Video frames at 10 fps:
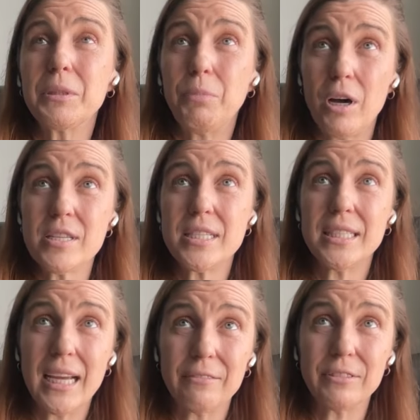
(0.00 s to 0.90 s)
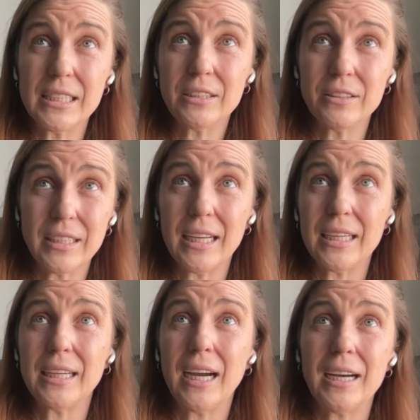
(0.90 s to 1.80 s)
to Boston every single
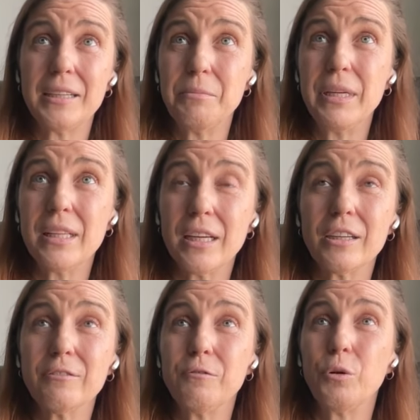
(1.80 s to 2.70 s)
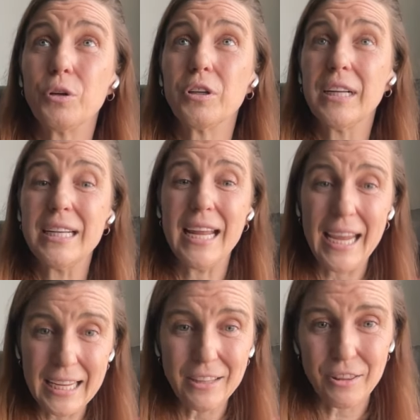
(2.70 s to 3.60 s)
day uh, and be there for an
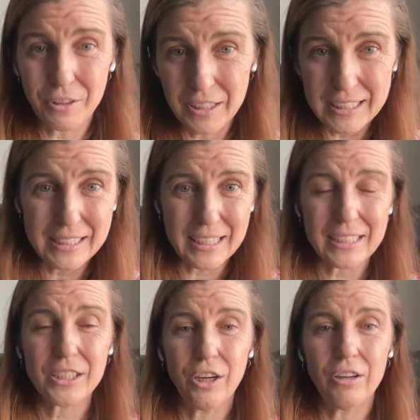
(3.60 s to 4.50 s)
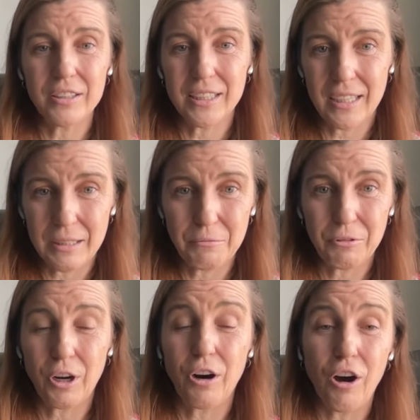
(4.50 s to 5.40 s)
eight thirty-six call time
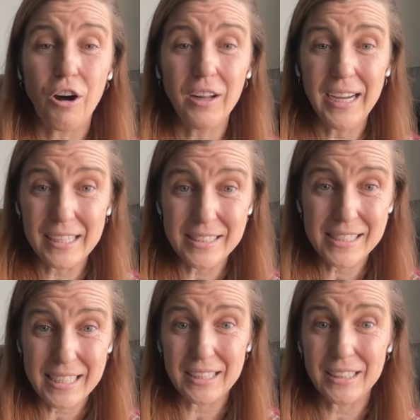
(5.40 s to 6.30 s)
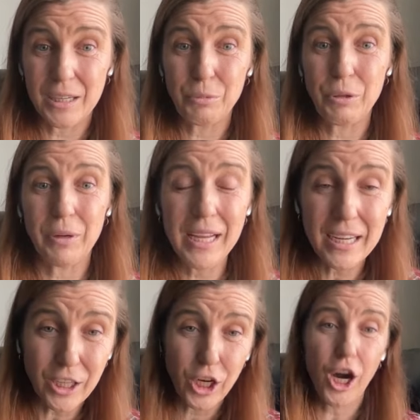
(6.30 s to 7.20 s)
for our all hands stand up. We would hit
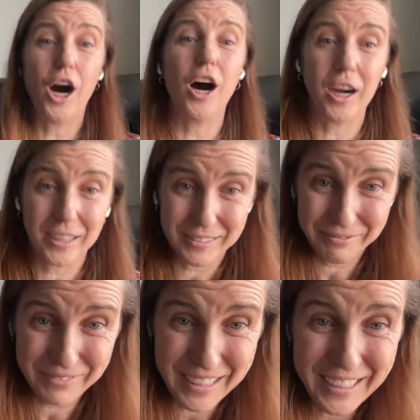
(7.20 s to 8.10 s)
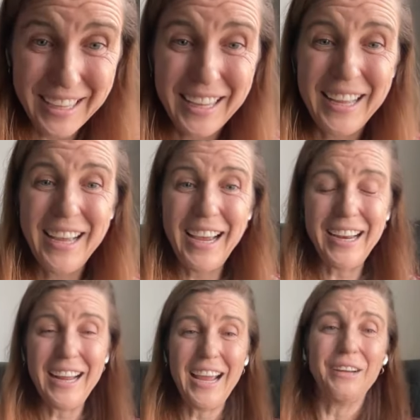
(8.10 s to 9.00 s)
a gong
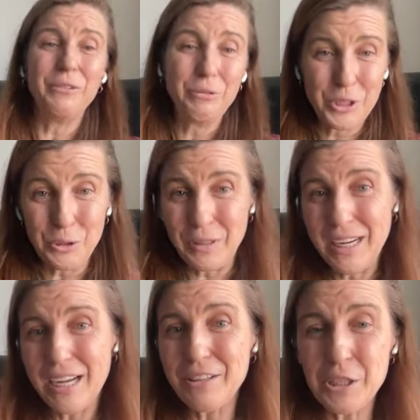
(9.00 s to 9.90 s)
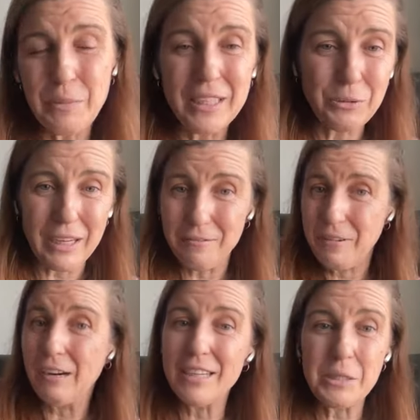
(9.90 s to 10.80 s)
and we would do announcements. We had a
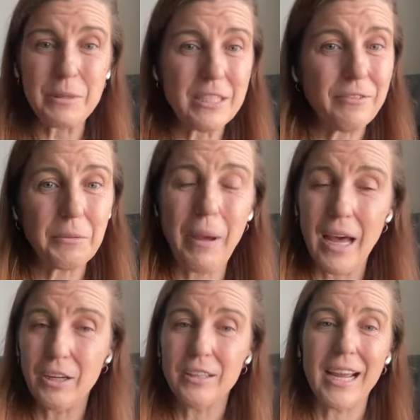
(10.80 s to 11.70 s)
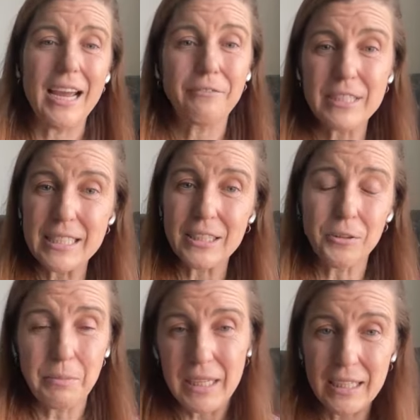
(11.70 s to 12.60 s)
very specific pattern. Every single
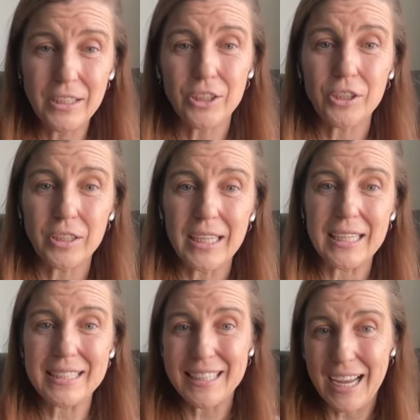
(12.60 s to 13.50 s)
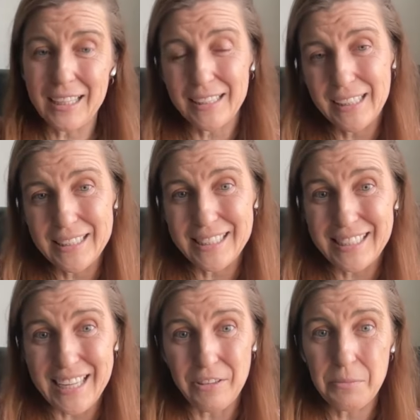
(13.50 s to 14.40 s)
meeting took exactly
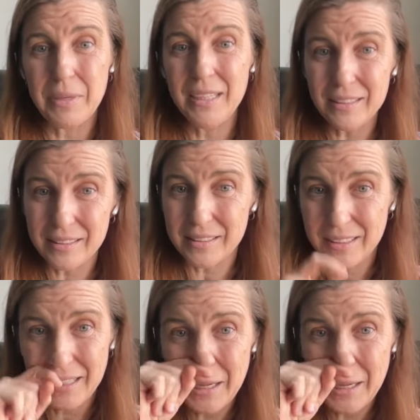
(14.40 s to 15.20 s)
seven minutes.